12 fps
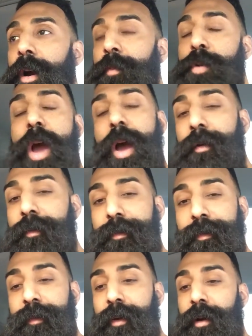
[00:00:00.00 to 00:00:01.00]
You have
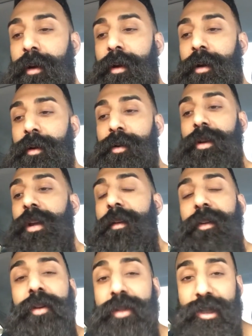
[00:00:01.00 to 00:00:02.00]

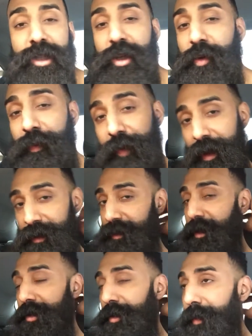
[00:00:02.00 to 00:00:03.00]
such a cute face,
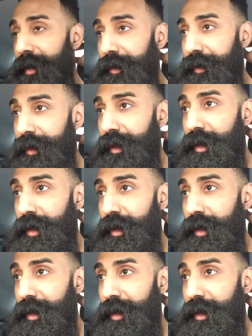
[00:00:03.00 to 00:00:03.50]
cut your beard,